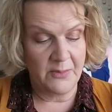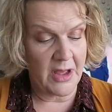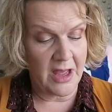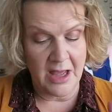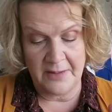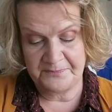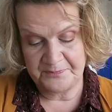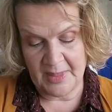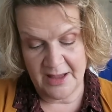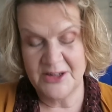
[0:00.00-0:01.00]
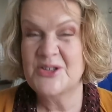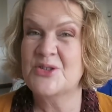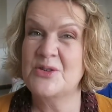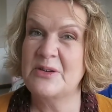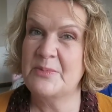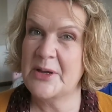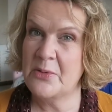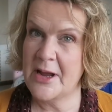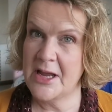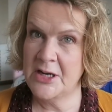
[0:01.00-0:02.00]
But um, just thought it would be
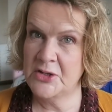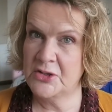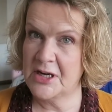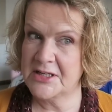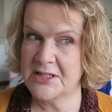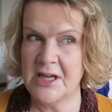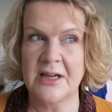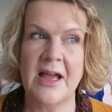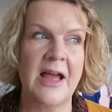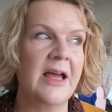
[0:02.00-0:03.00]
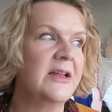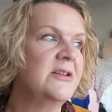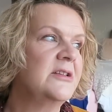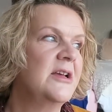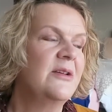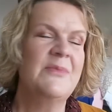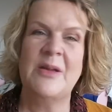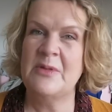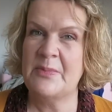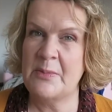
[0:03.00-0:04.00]
quite interesting and
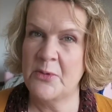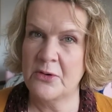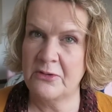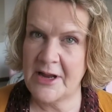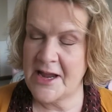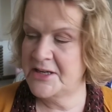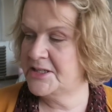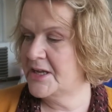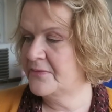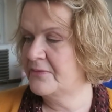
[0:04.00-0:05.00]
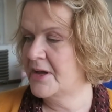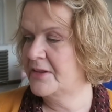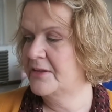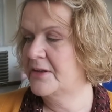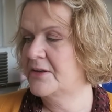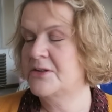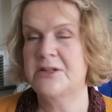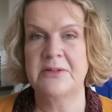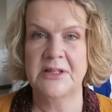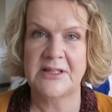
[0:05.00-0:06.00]
maybe a bit more creative rather than
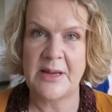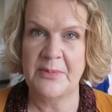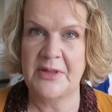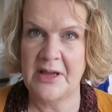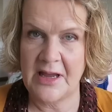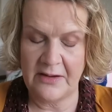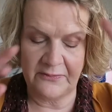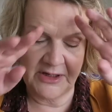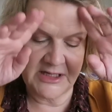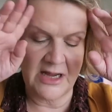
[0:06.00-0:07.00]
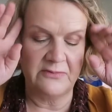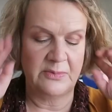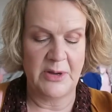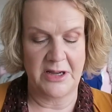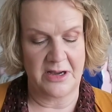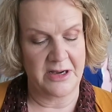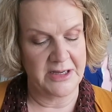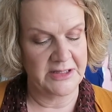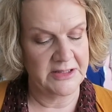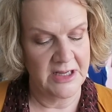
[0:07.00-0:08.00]
doing the same thing every day with my
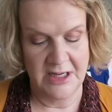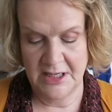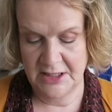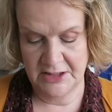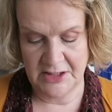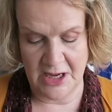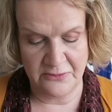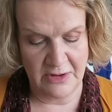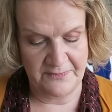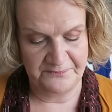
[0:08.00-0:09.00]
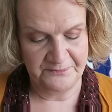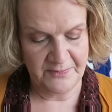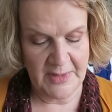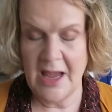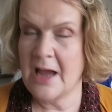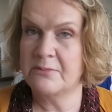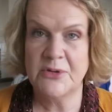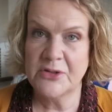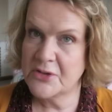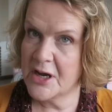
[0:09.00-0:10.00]
eyes. So um, yeah,
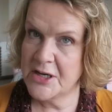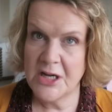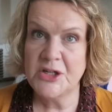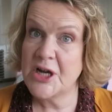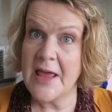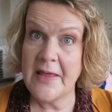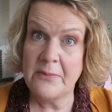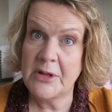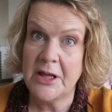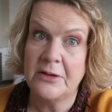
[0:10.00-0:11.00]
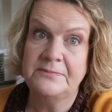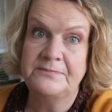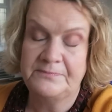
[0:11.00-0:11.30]
just thought I'd share that with you.